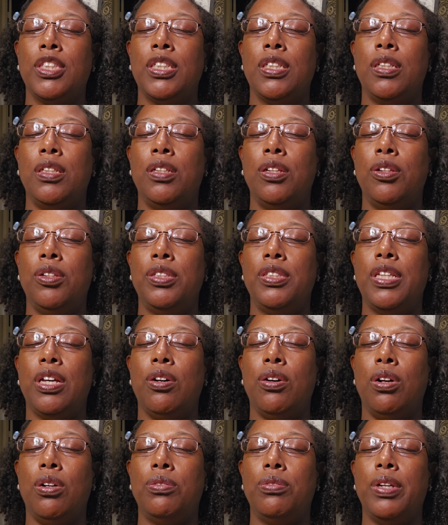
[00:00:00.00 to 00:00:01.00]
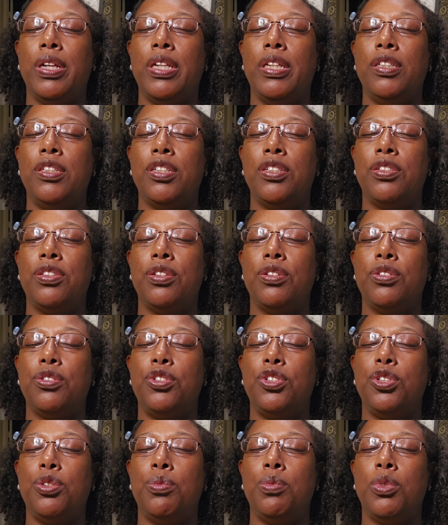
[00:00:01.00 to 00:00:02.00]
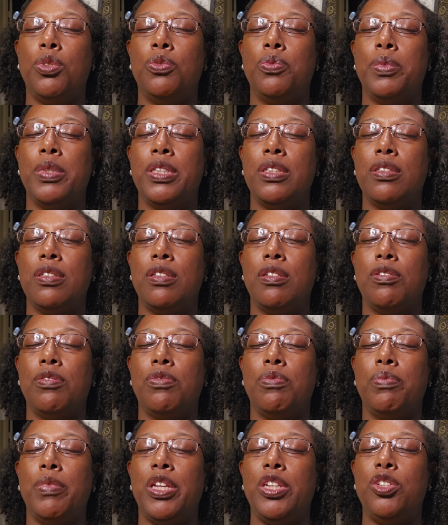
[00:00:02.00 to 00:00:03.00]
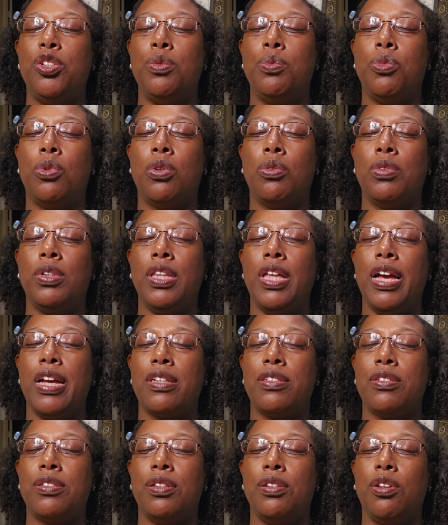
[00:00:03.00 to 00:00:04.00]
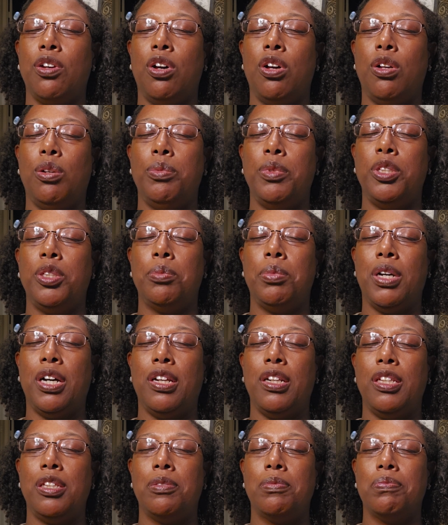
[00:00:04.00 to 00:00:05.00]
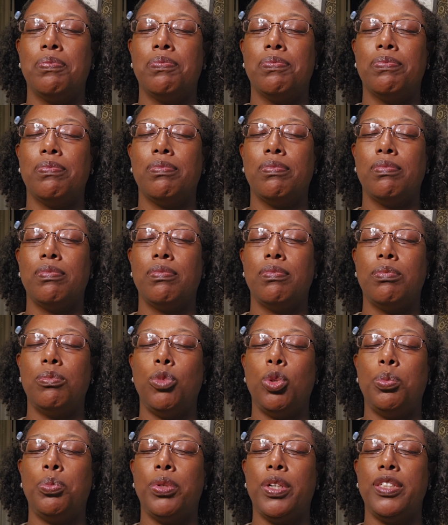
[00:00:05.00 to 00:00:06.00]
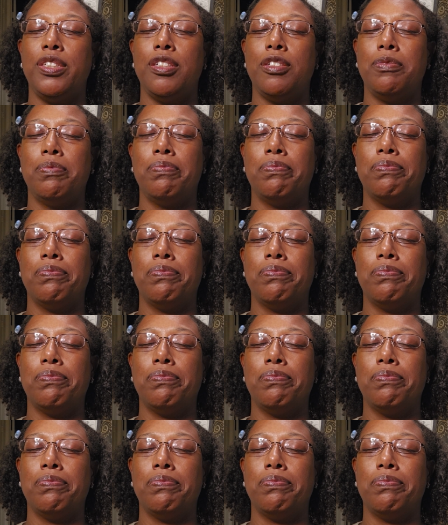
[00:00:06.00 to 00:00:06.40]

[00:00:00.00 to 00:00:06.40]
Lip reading: And notice how already just those two movements have made you more relaxed and calm in your body, more present.